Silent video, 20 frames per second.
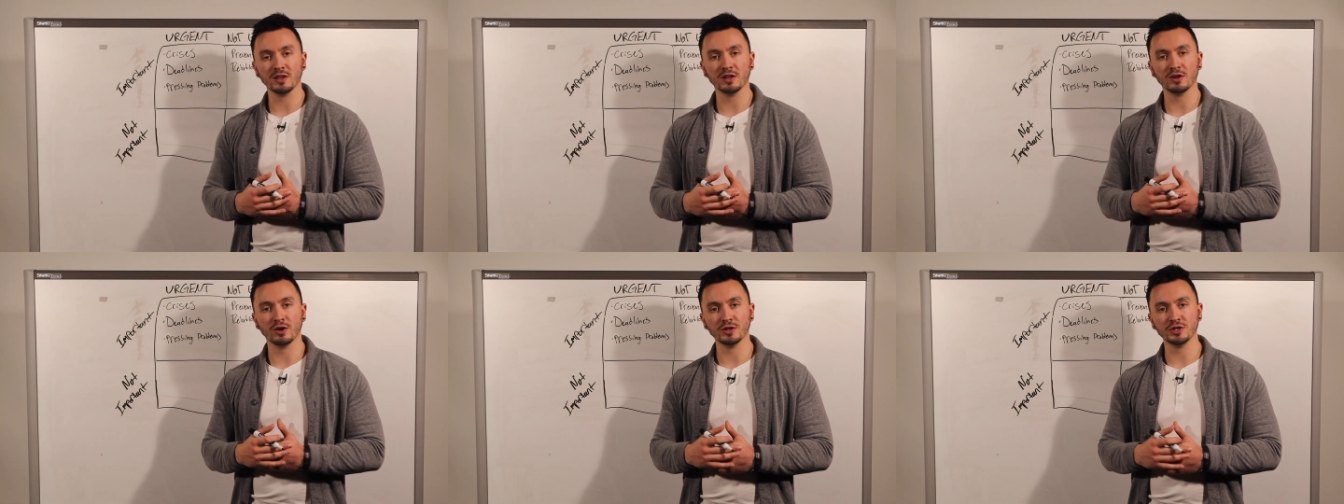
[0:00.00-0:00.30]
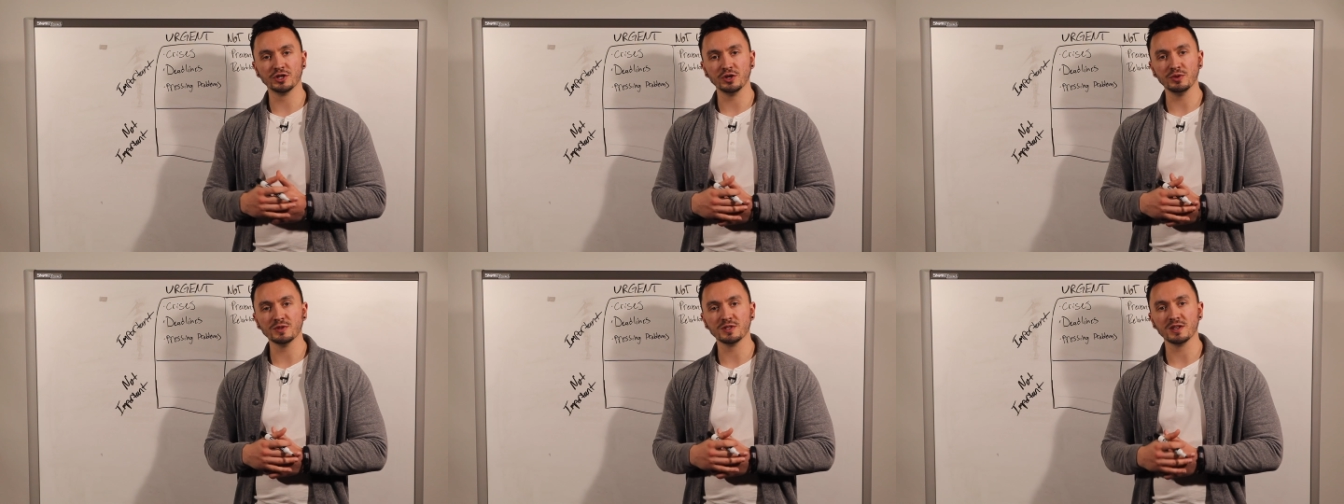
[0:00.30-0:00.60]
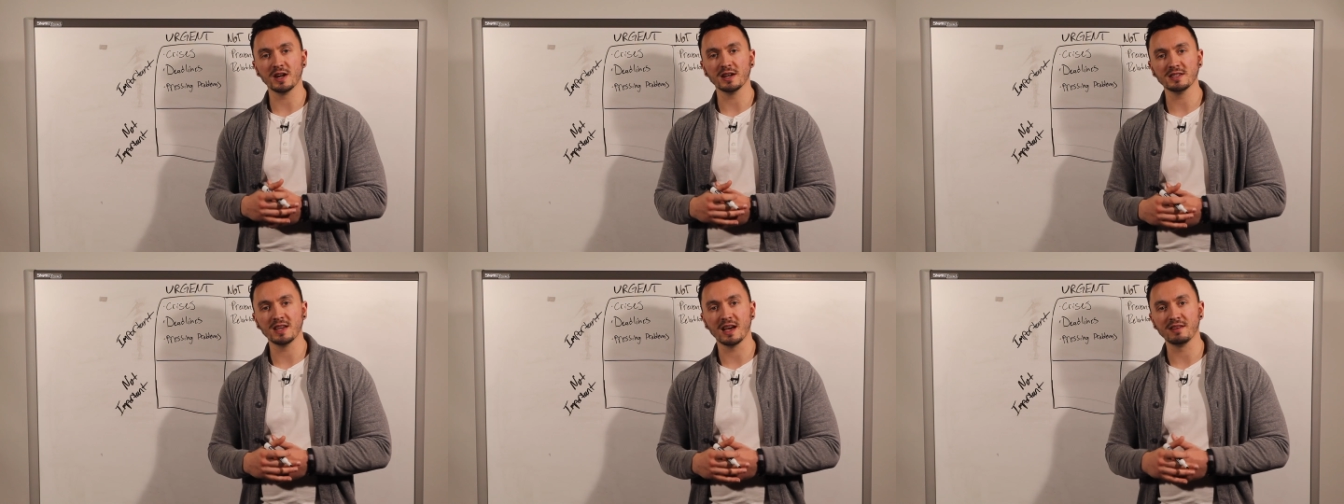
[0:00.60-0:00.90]
could choose
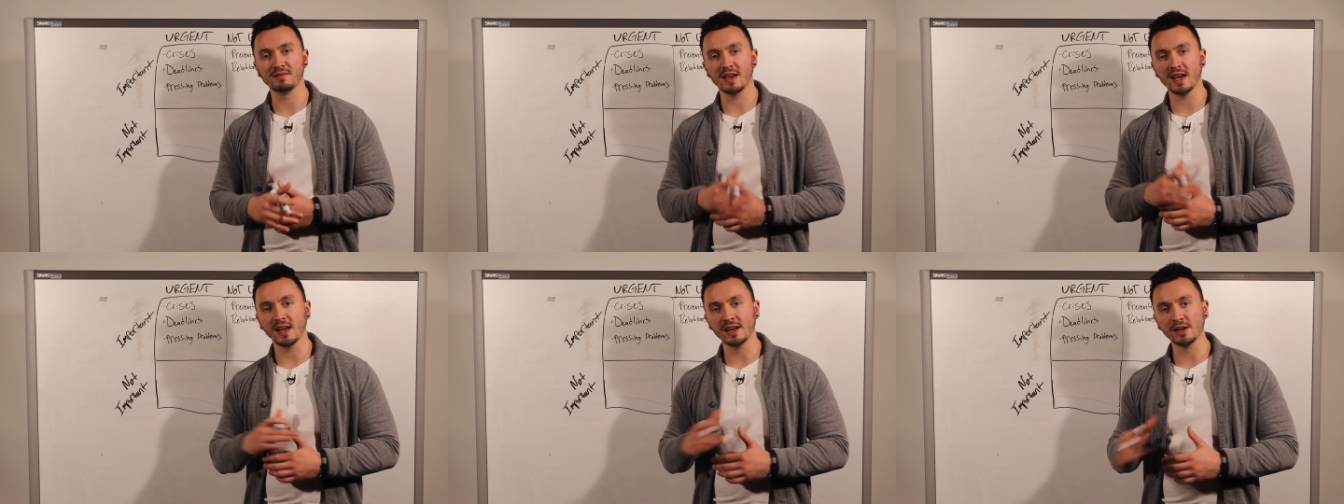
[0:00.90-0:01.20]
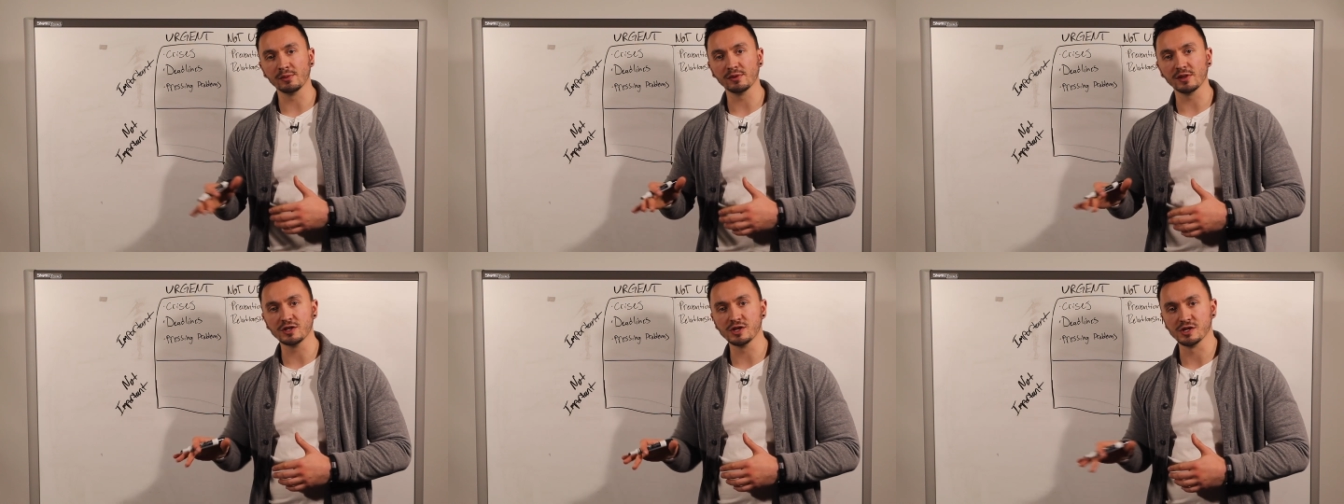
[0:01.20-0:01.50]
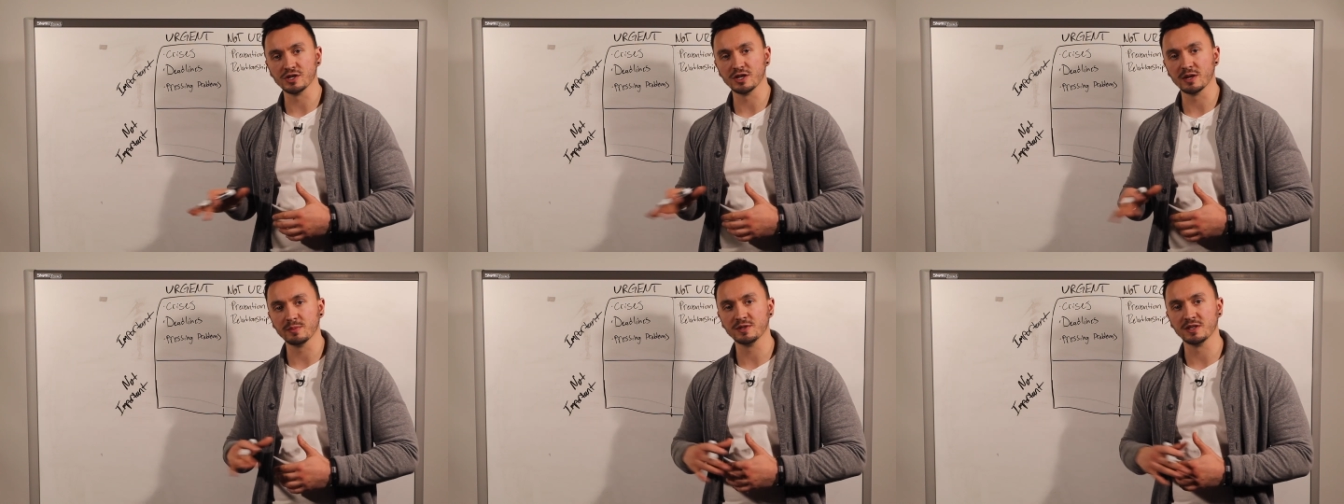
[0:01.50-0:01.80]
not to have any
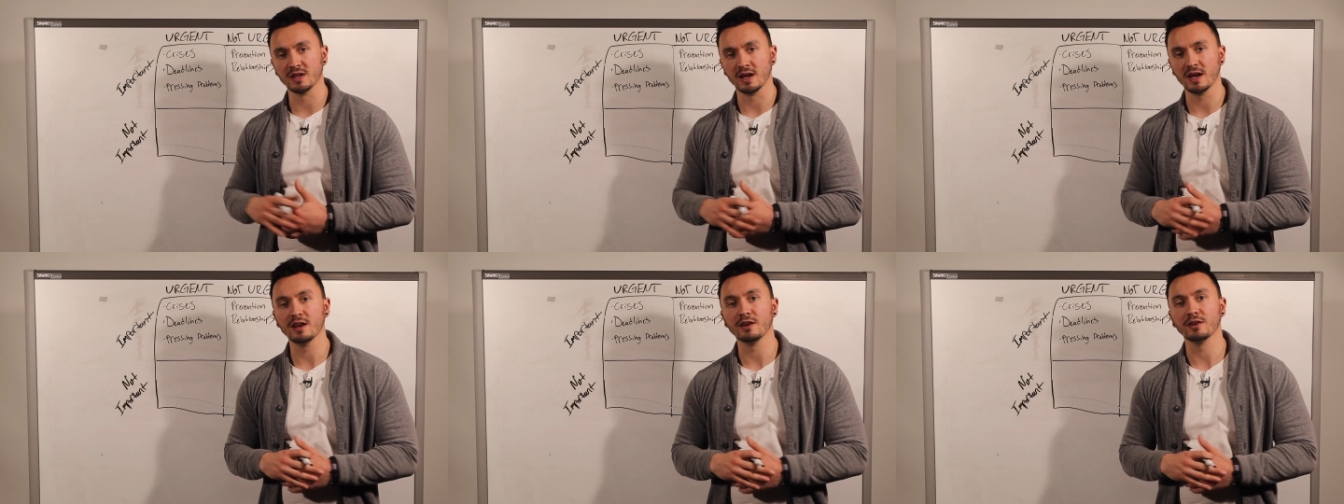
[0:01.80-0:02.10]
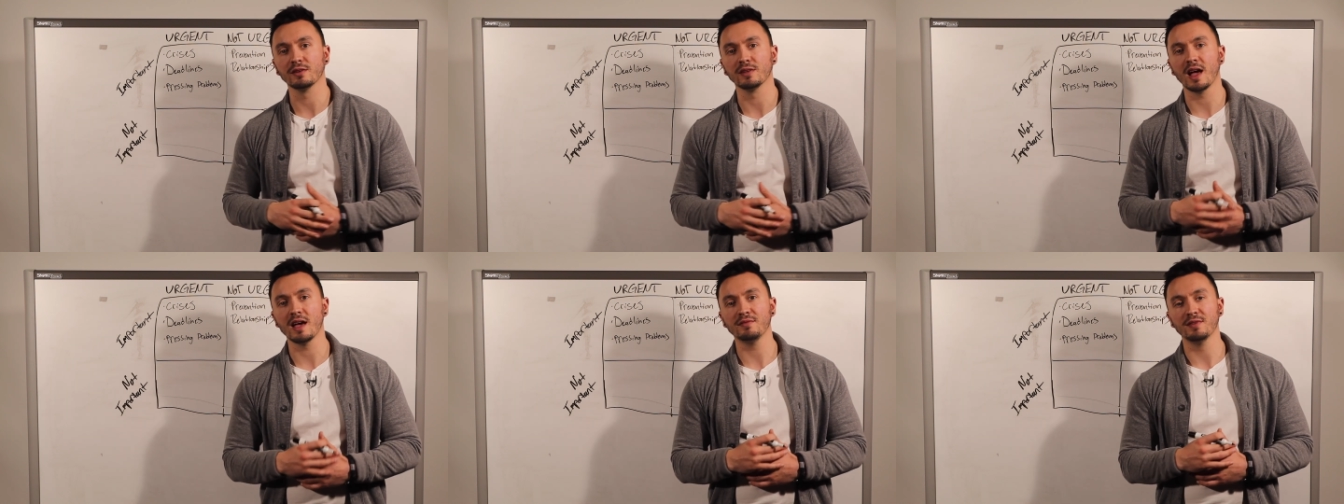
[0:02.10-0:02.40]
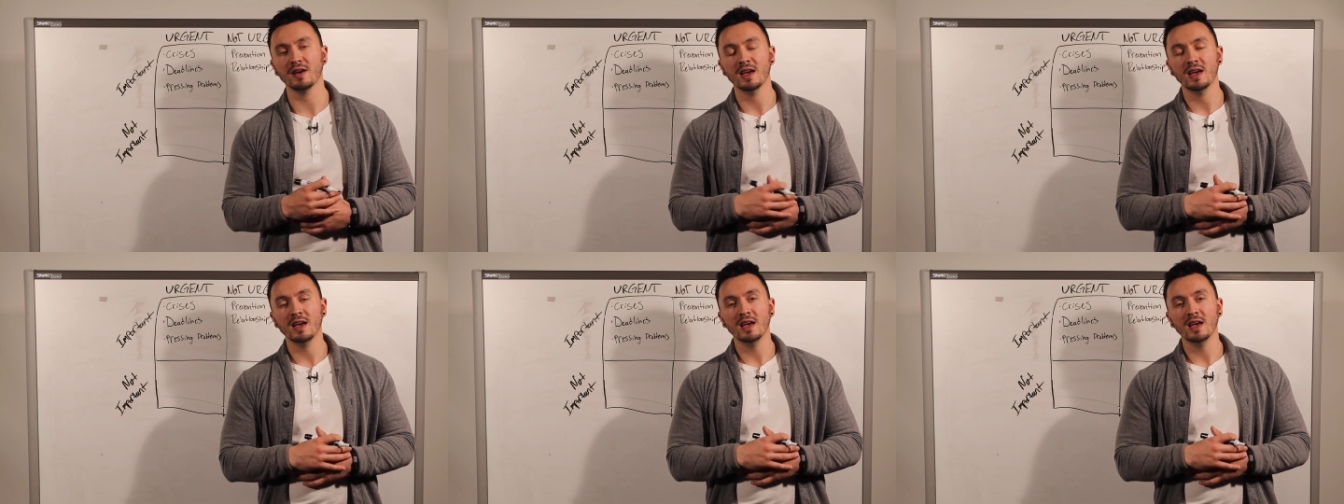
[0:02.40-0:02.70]
relationships in your life